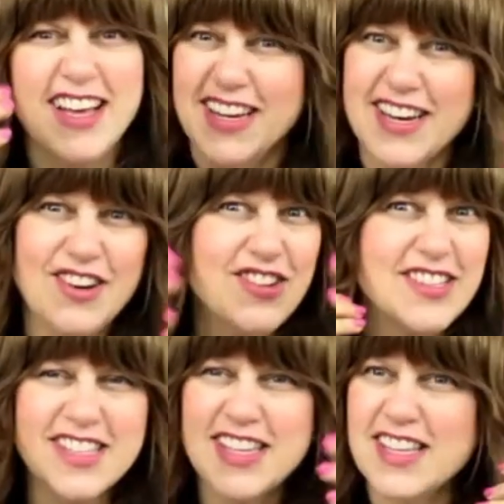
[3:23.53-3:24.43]
you know you
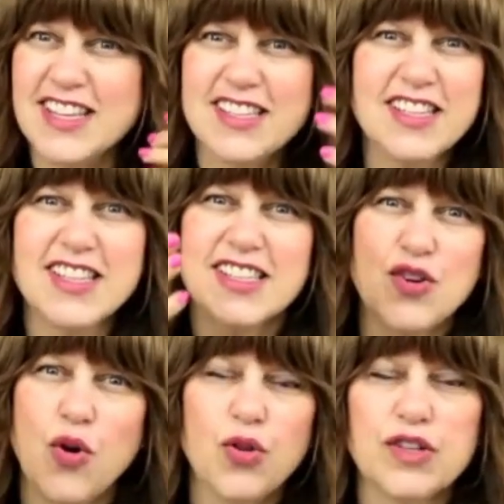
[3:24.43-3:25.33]
see this this is a
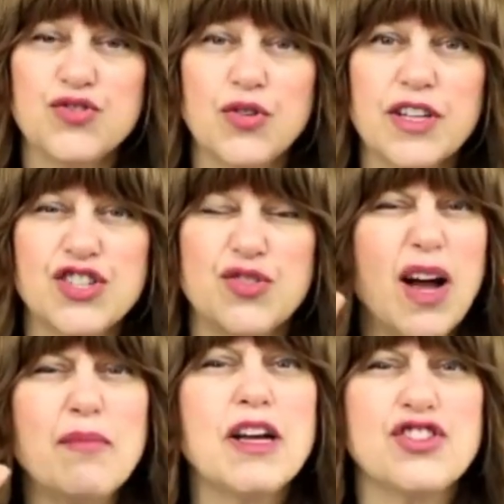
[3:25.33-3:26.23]
whole control issue
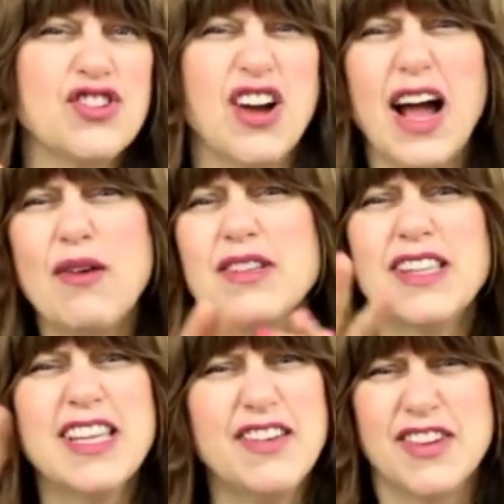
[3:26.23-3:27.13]
i'm not sure i would
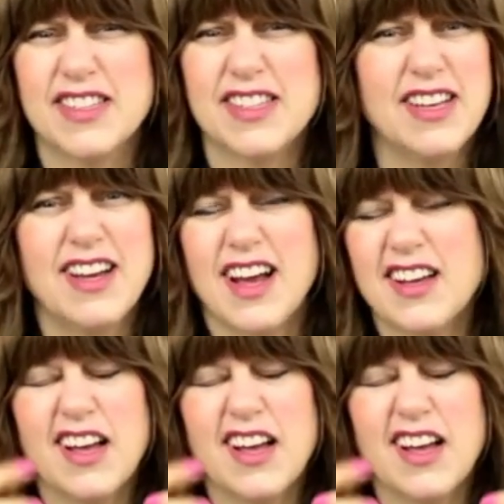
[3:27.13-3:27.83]
leave it I,